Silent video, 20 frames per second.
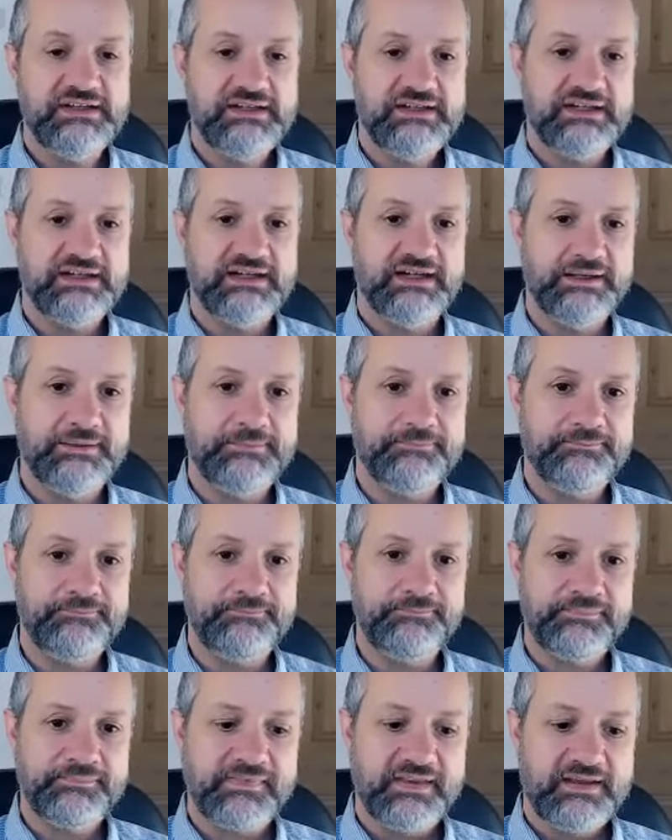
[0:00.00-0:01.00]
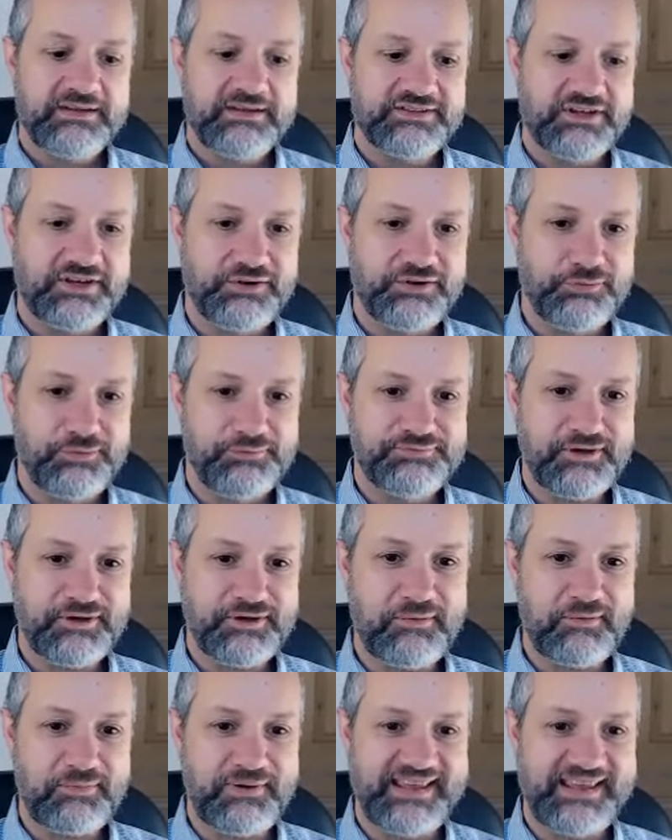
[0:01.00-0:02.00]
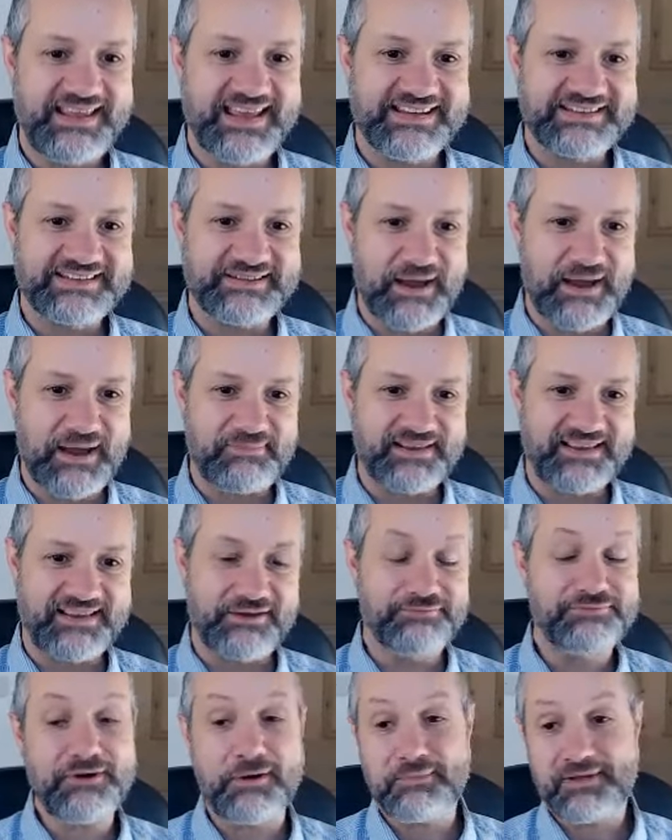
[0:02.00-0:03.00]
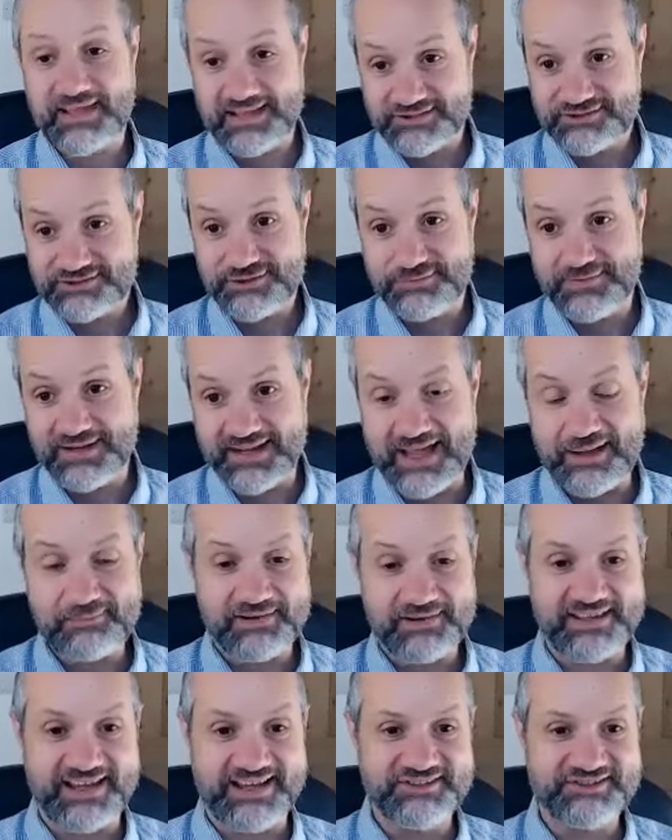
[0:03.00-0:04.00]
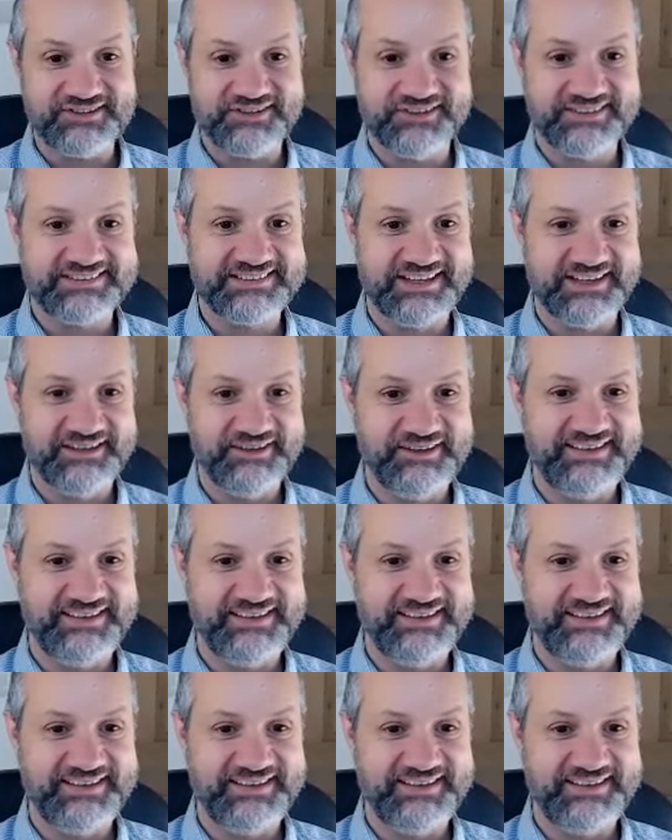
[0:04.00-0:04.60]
so you will probably get some you'll probably get too many applications. So